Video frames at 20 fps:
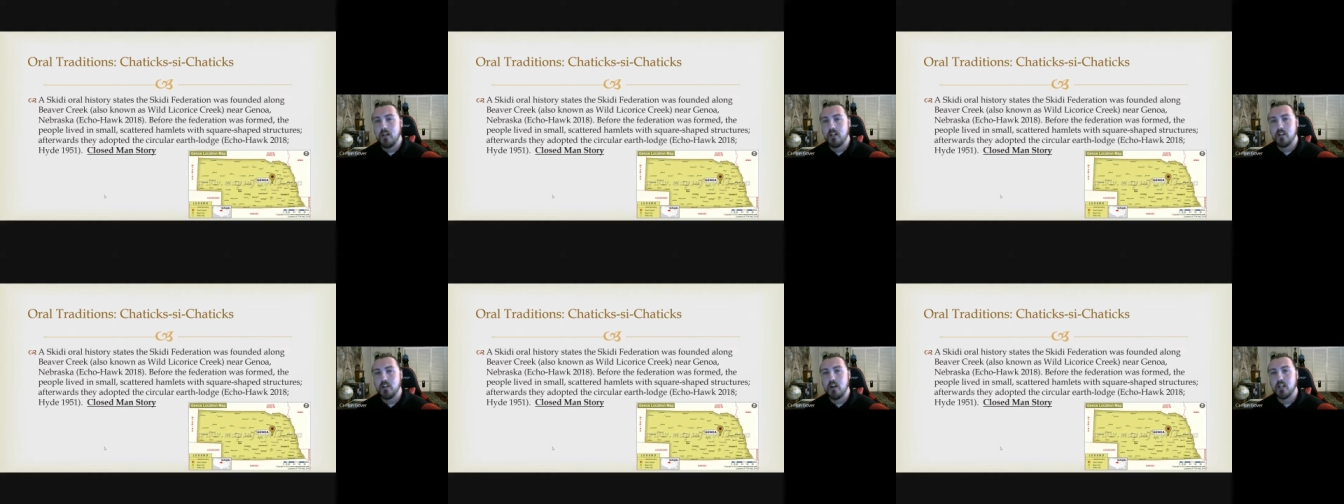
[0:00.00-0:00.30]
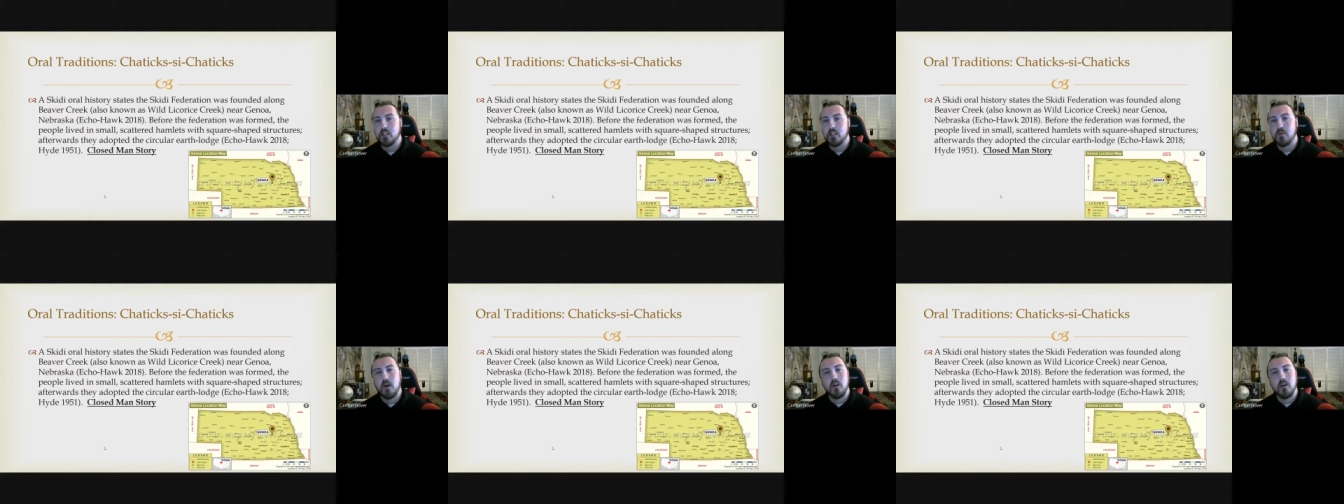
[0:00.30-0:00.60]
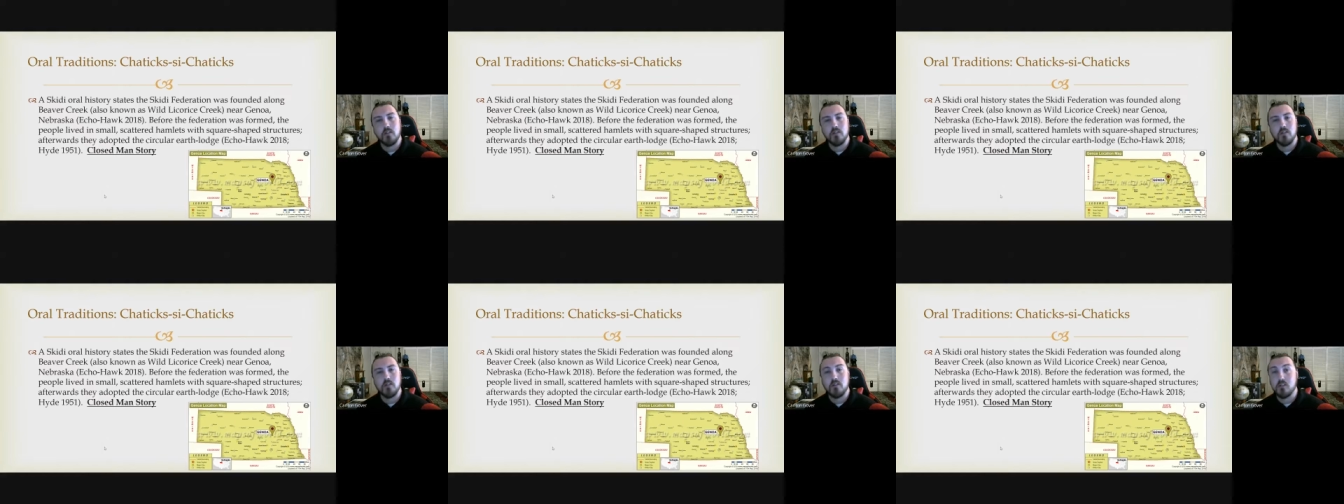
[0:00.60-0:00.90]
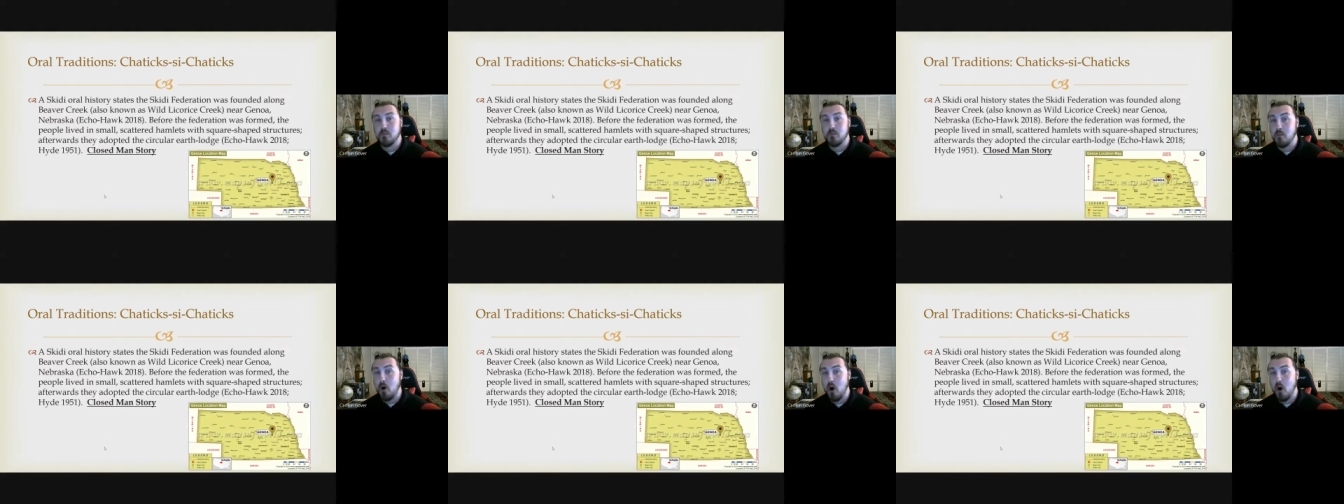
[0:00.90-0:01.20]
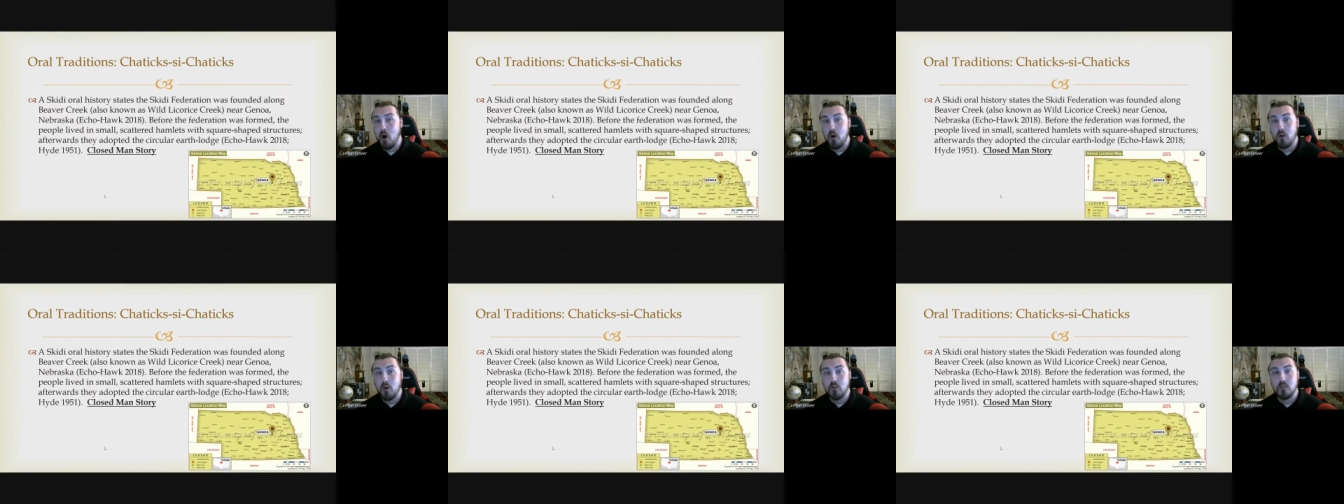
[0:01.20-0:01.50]
It talks about
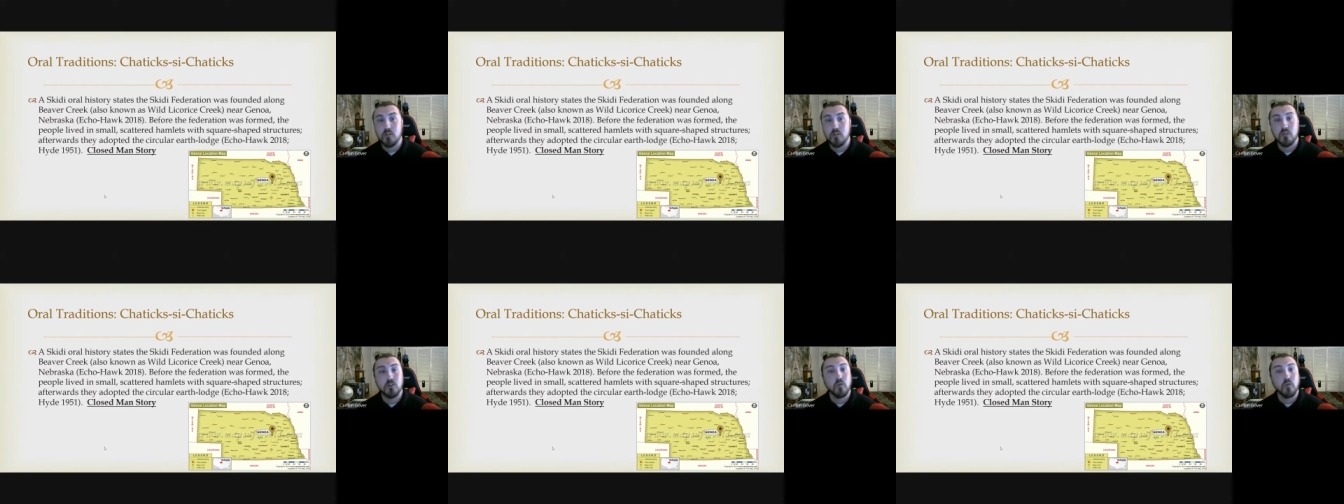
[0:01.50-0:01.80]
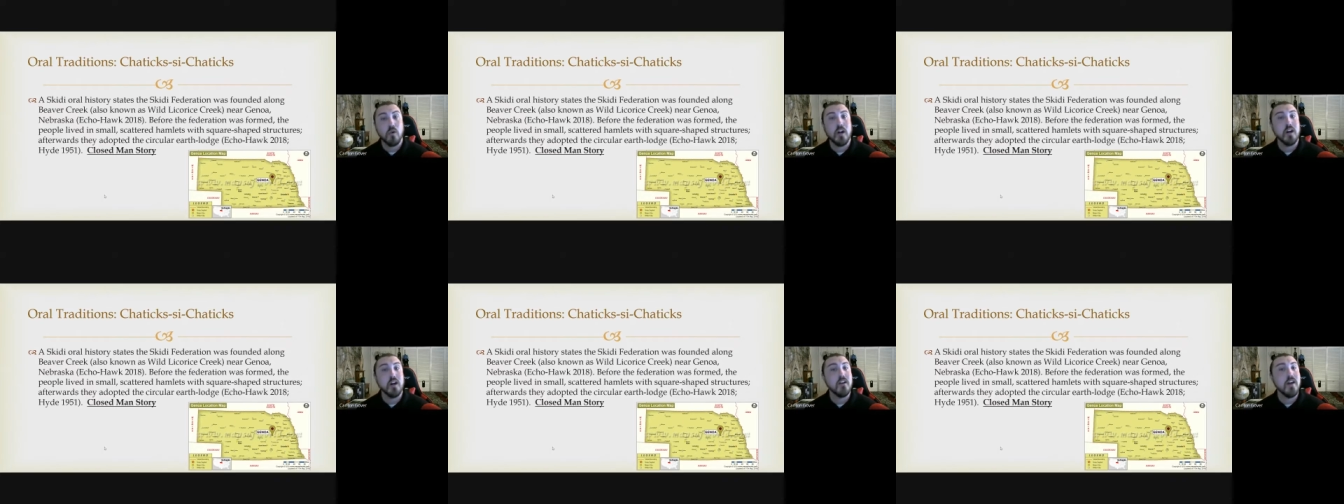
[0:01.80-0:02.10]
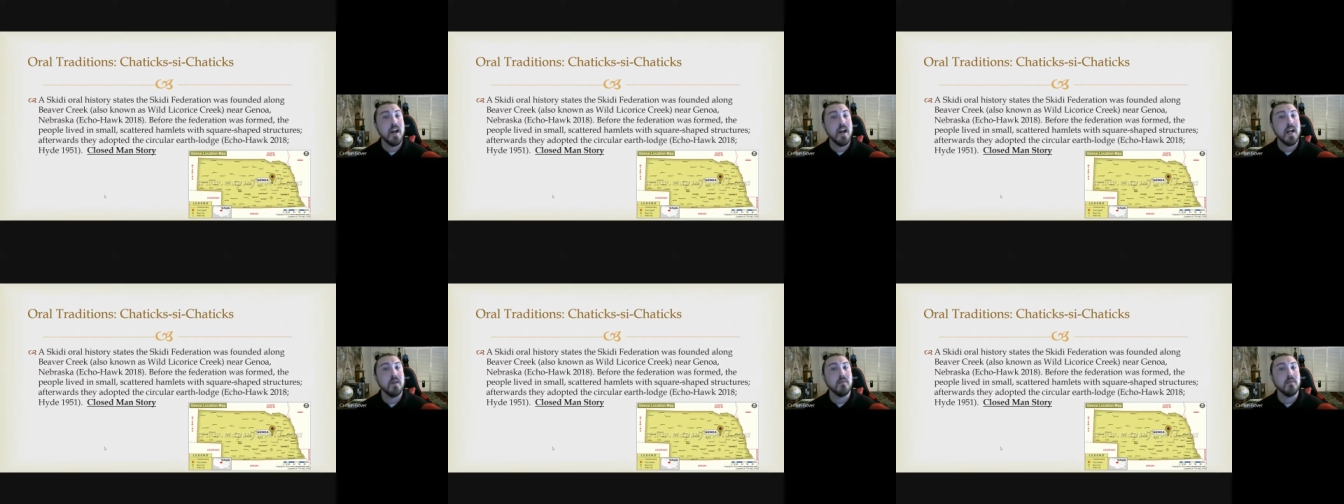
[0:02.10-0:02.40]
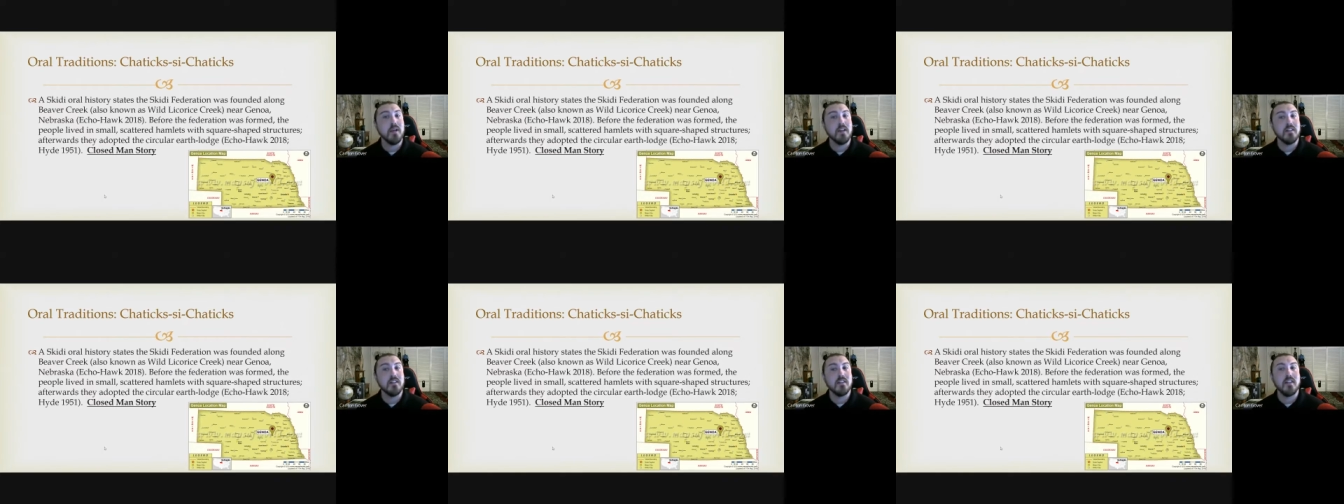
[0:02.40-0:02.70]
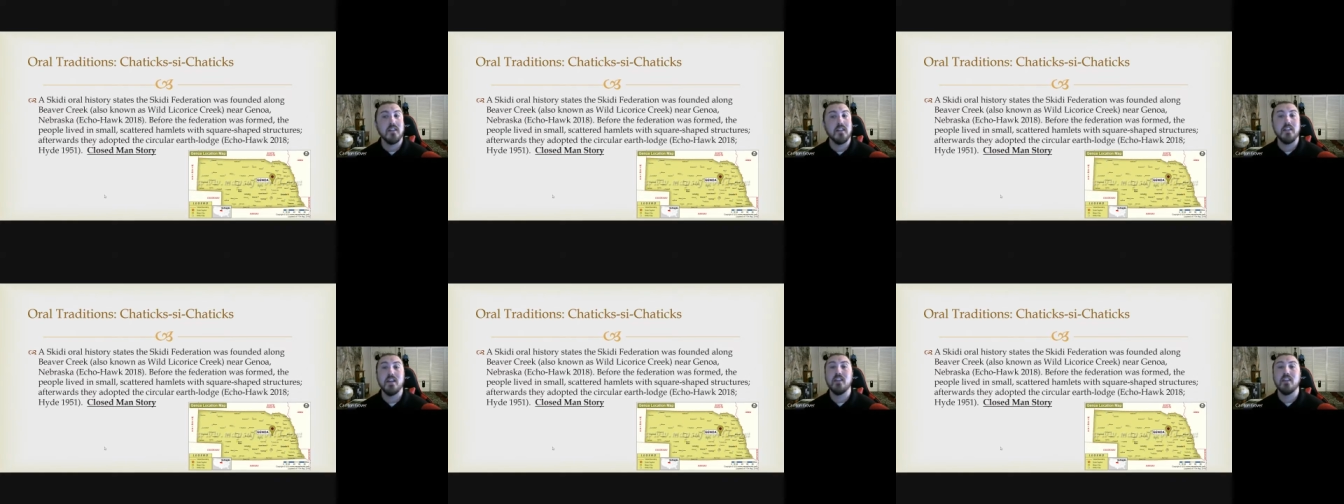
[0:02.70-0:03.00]
small square hamlets
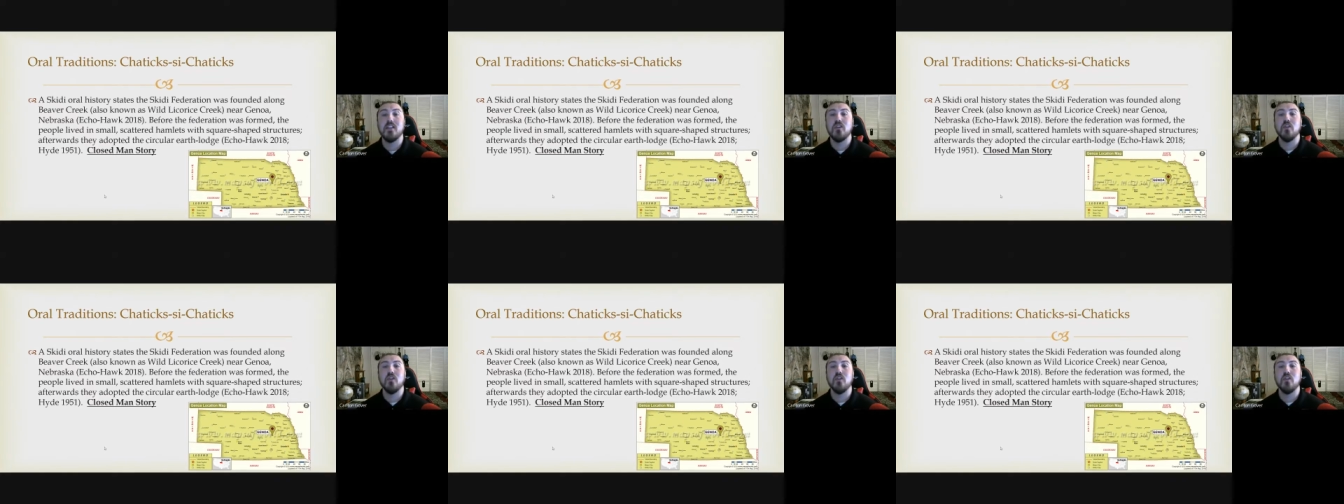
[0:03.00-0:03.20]
and then the